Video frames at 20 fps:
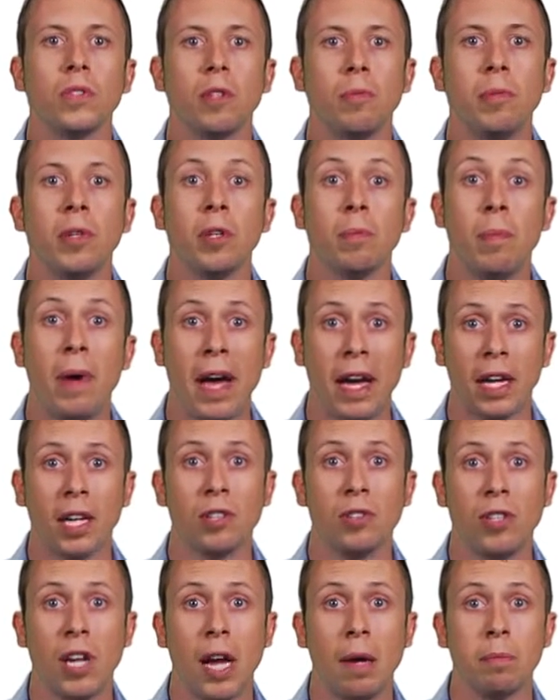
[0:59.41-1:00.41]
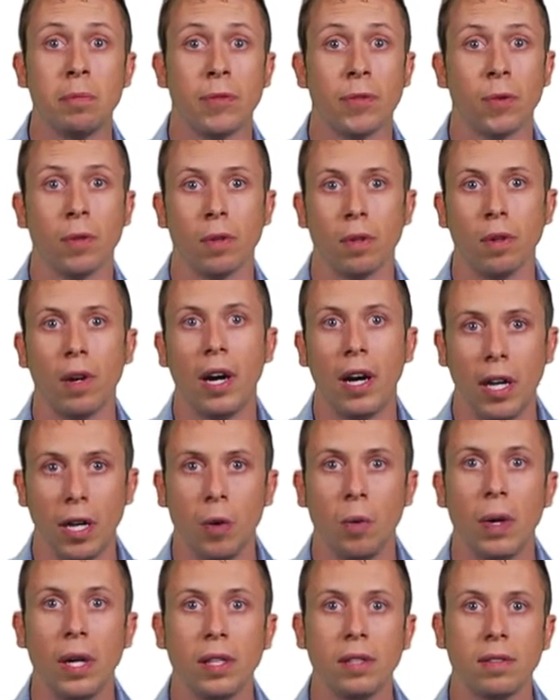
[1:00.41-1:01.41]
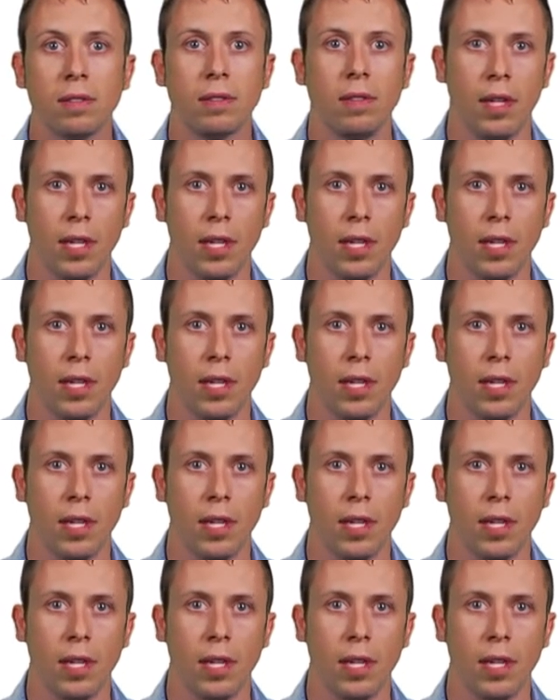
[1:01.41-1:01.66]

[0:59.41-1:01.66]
to build packaged apps for iOS,